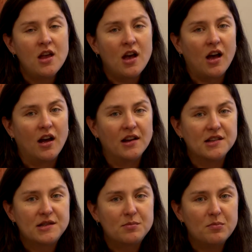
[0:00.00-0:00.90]
uh,
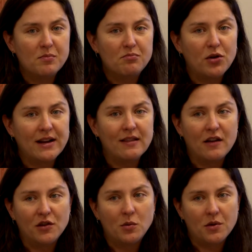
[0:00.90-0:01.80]
is pretty
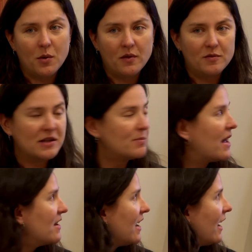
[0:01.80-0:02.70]
level with what we've been
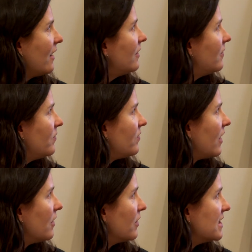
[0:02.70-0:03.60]
spending
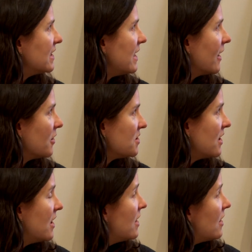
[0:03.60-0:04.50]
in recent years,
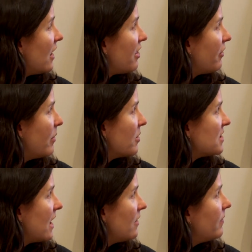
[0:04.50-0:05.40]

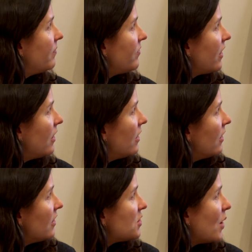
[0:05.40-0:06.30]
3%.
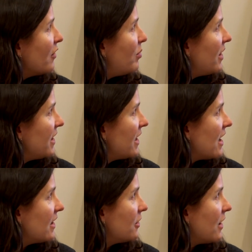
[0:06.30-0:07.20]
12 billion
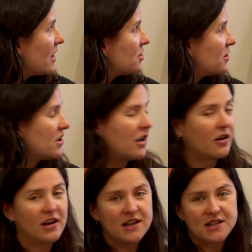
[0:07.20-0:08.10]
on international
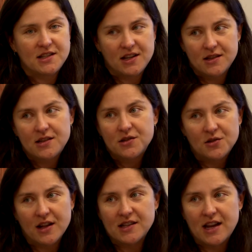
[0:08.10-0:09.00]
security assistance,
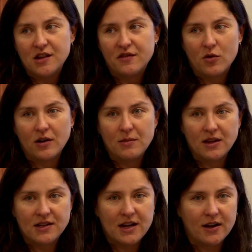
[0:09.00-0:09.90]
that's aid to foreign
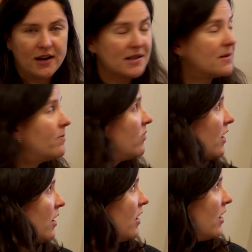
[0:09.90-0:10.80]
militaries,
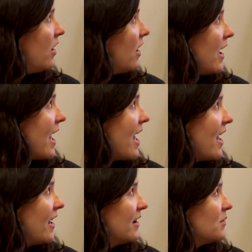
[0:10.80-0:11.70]

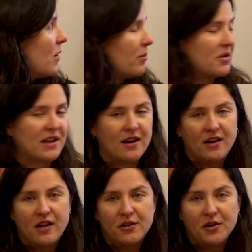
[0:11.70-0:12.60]
and 1%
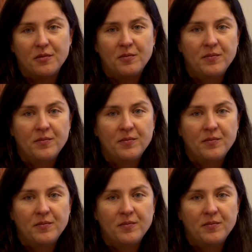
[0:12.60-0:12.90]
on other